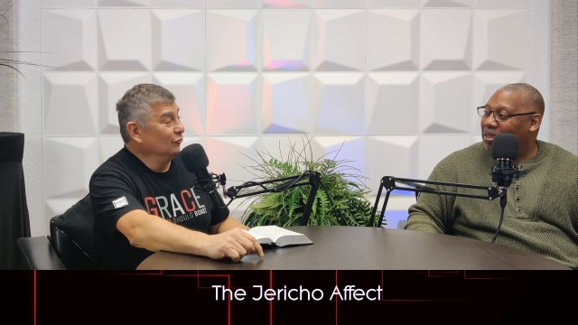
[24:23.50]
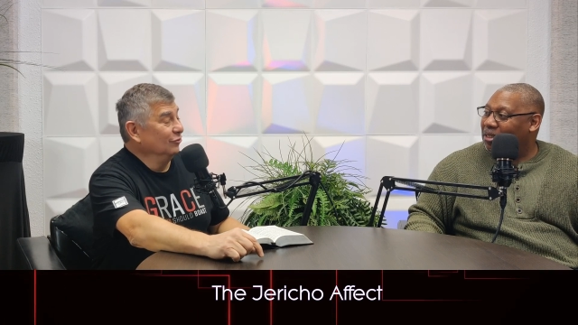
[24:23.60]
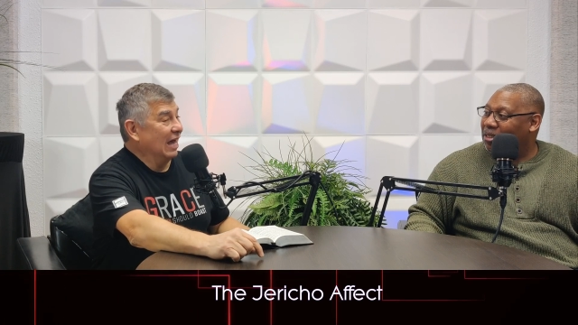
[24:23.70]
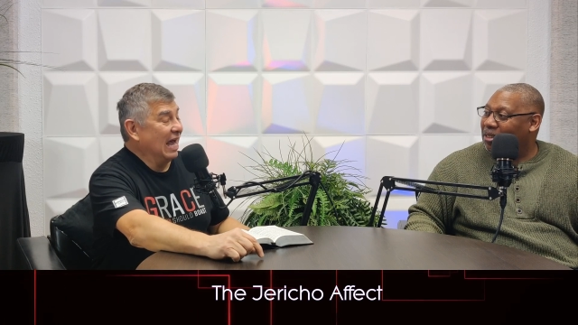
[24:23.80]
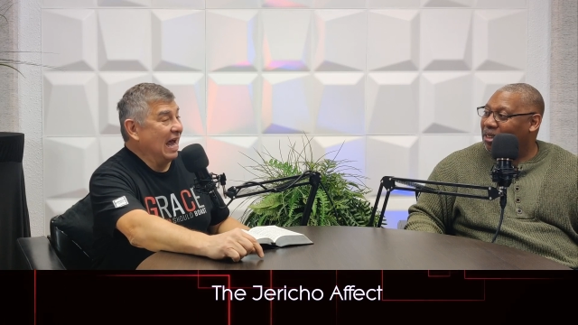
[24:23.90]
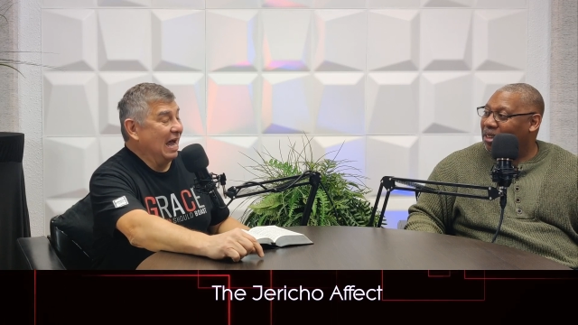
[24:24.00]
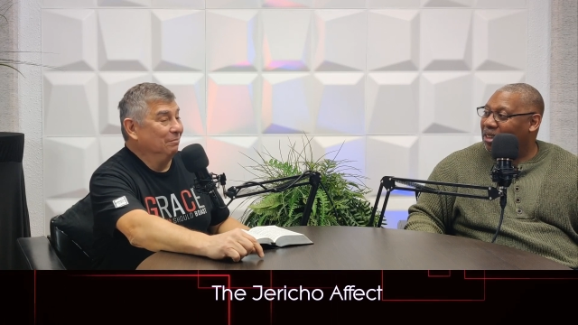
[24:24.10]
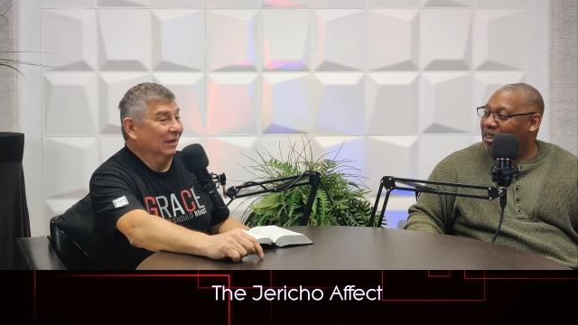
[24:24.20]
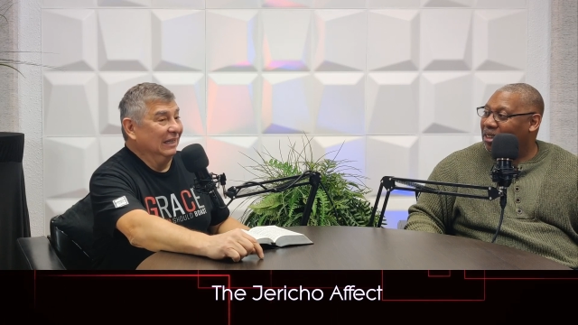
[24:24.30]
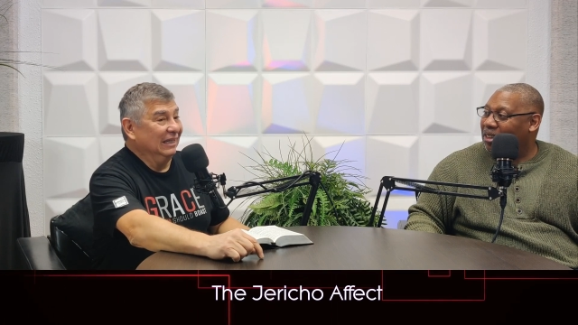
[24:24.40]
Speaker 1: so I,
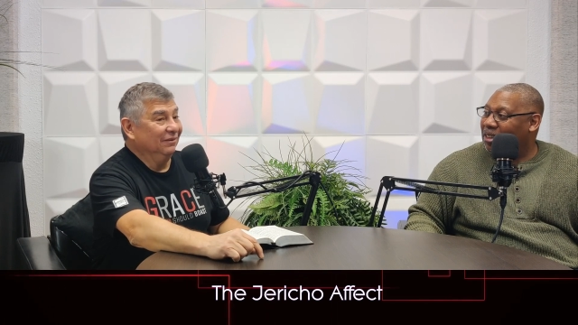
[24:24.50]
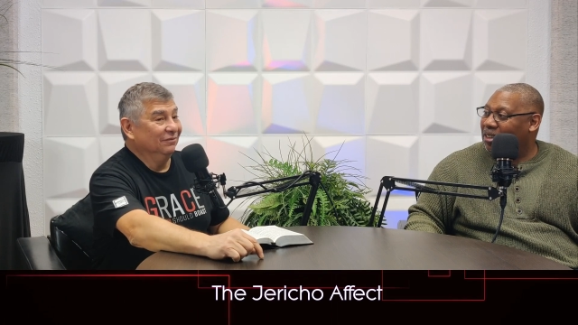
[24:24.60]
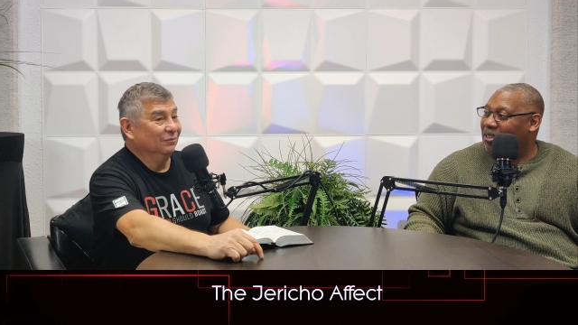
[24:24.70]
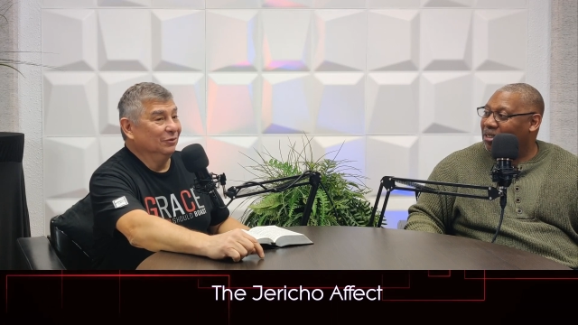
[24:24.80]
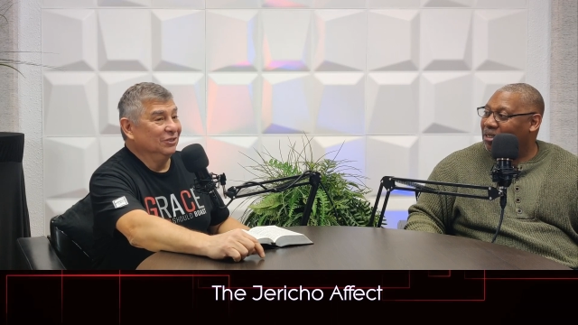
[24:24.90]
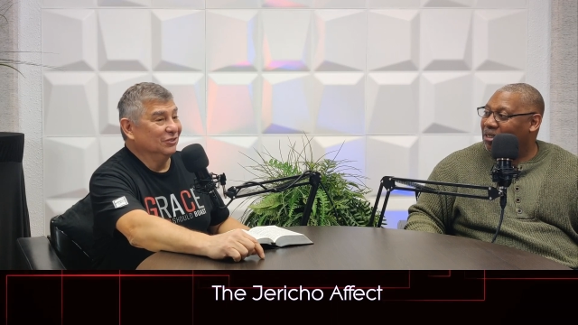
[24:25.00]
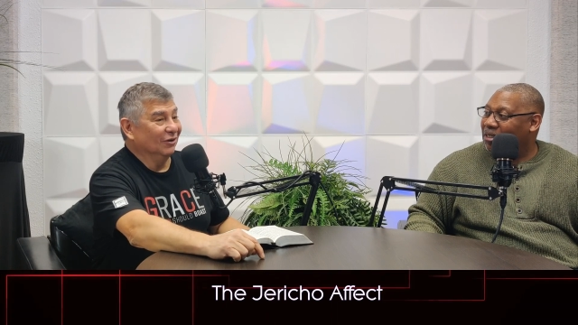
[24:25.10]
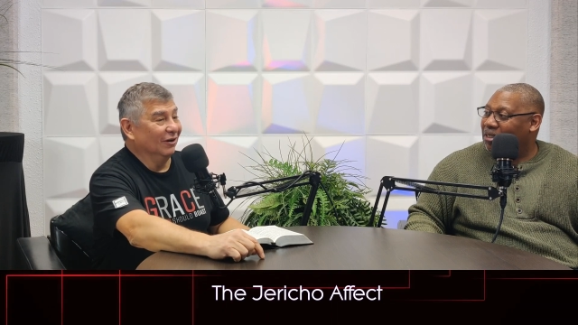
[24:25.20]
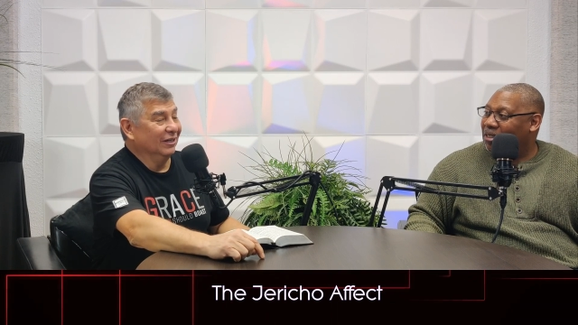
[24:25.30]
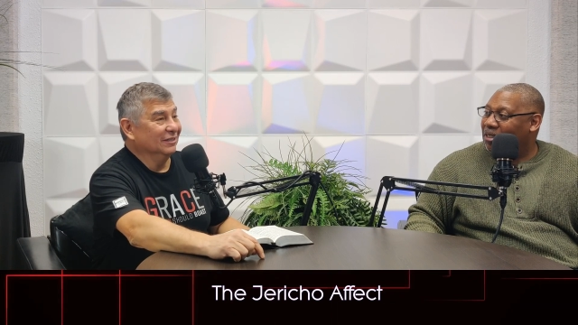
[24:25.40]
I believe we
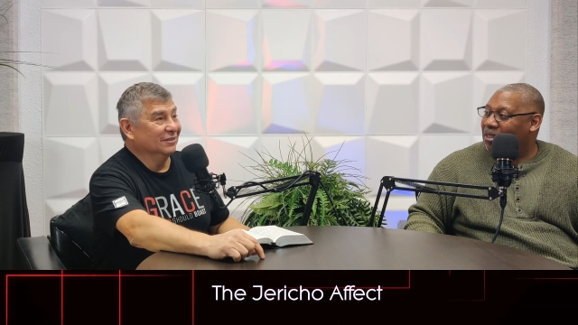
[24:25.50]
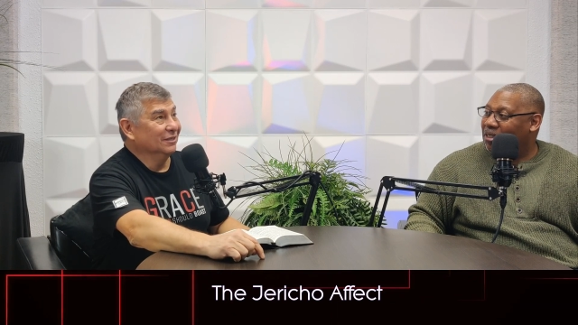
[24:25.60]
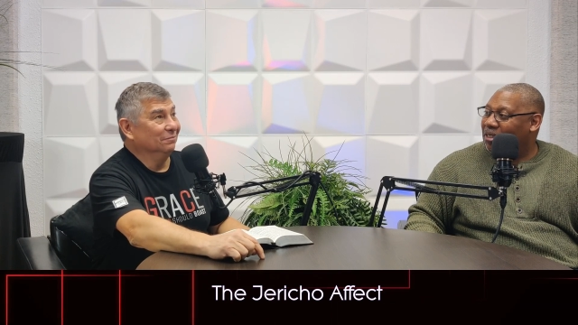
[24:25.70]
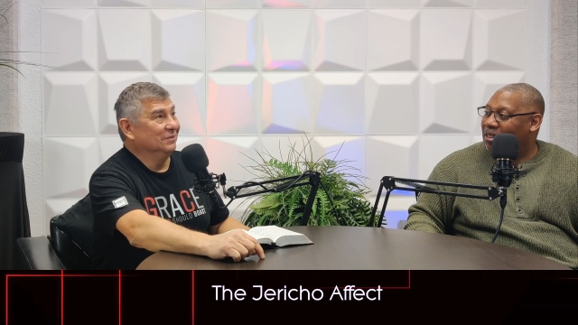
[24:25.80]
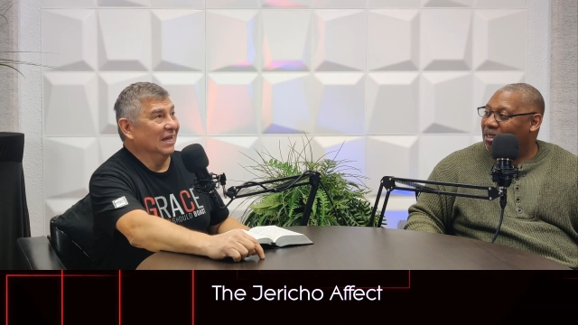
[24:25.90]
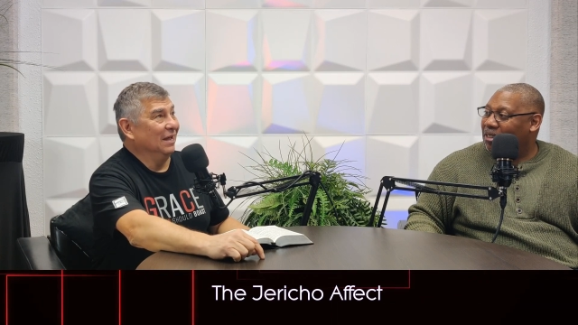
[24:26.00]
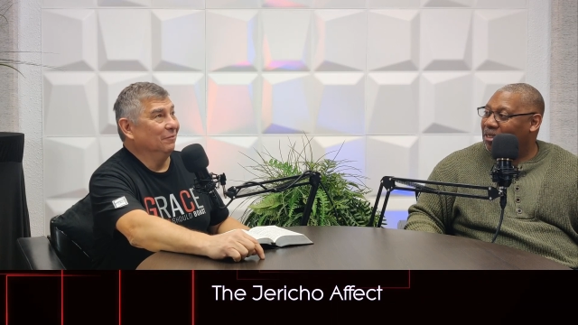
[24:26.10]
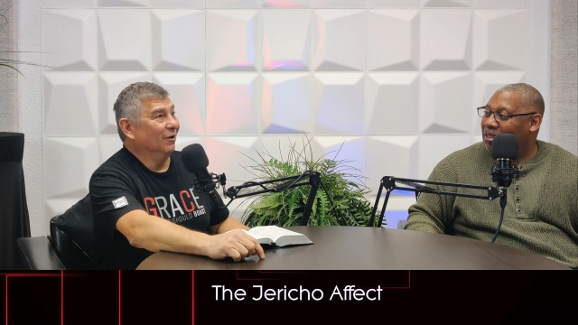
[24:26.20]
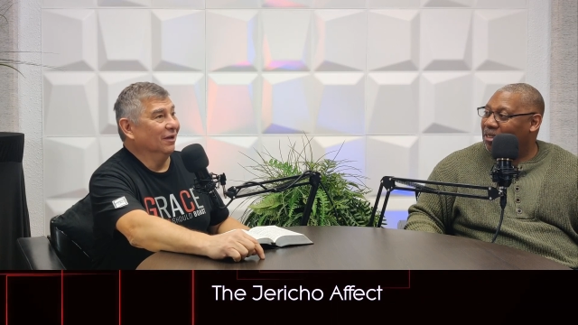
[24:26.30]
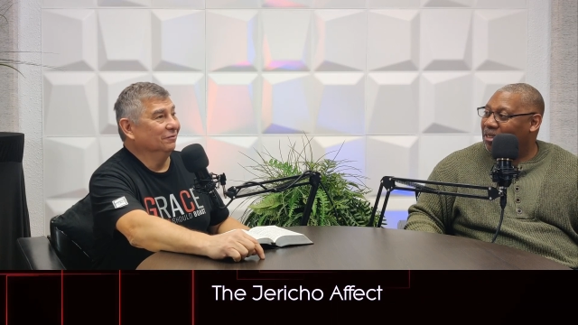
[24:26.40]
started
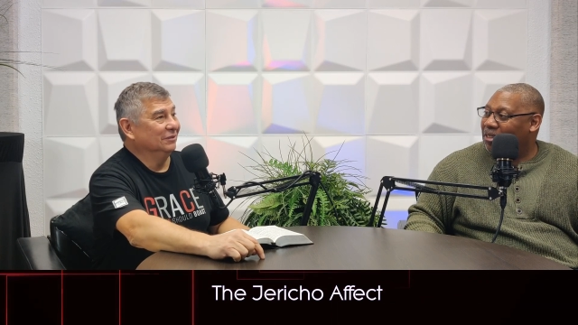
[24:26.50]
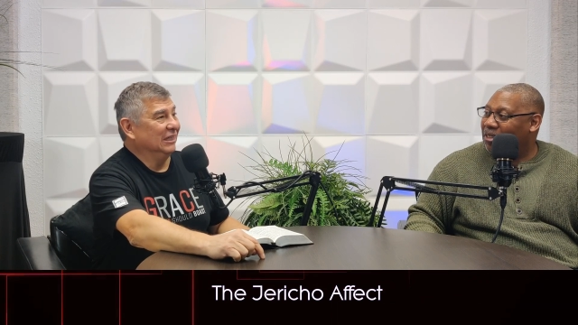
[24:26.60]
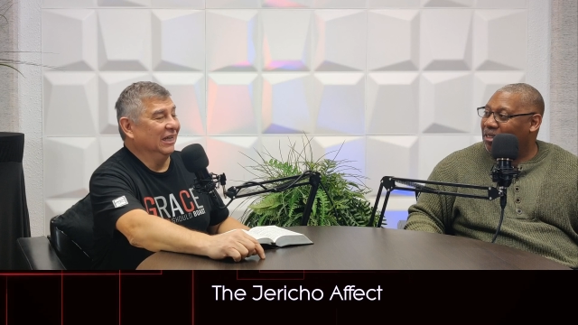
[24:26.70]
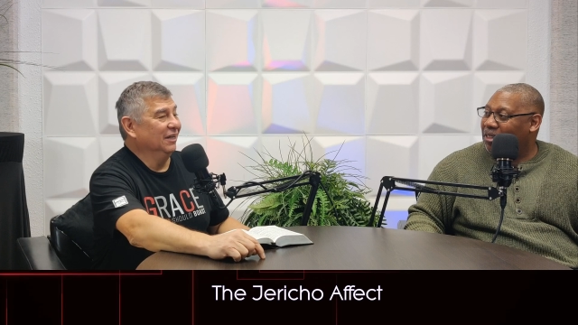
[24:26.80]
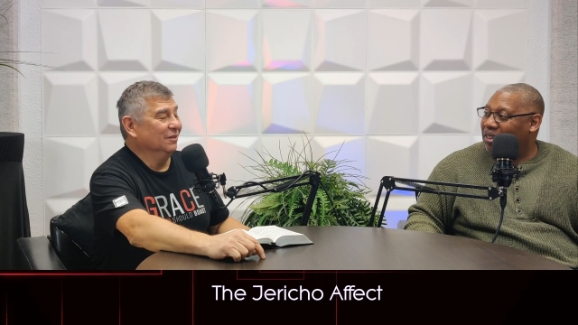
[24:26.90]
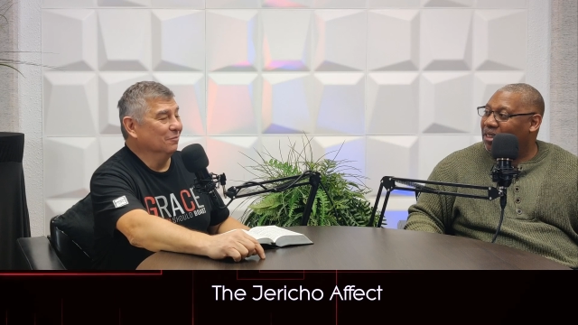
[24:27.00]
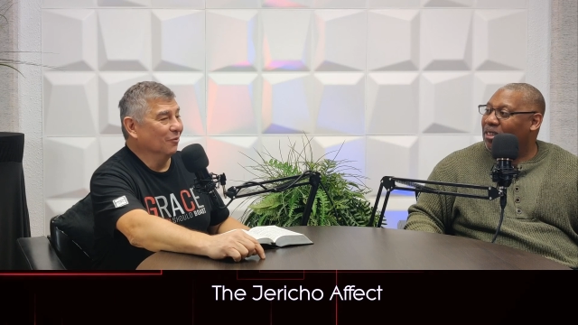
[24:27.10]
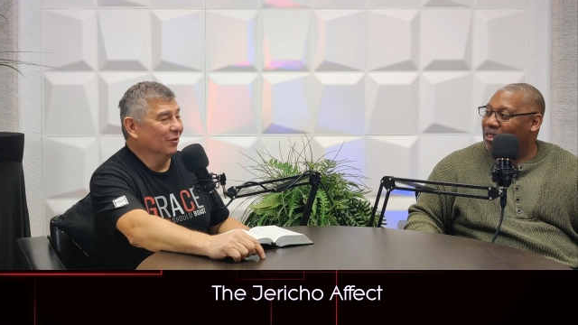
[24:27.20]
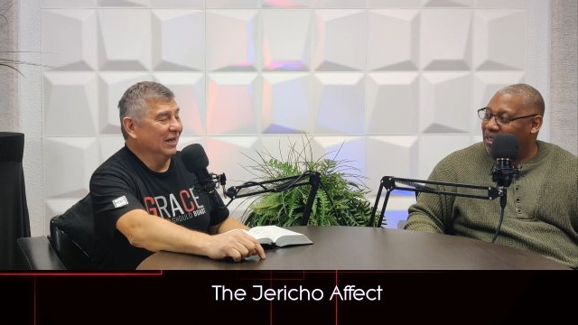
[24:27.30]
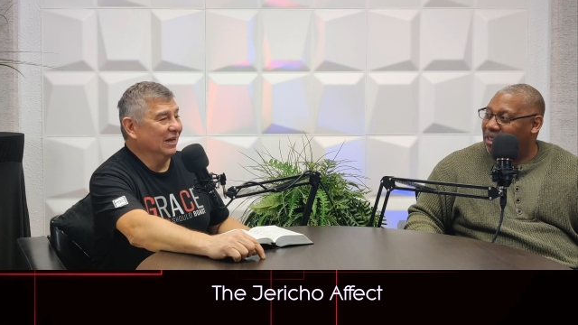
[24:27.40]
sometime around 10 in the
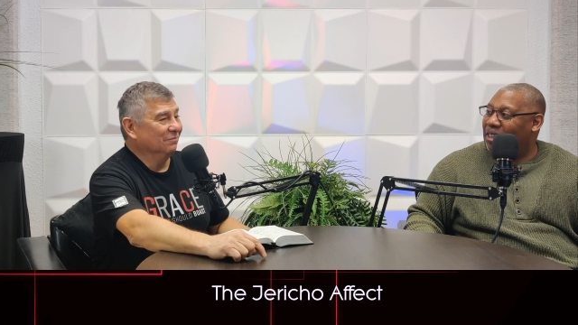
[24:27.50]
morning.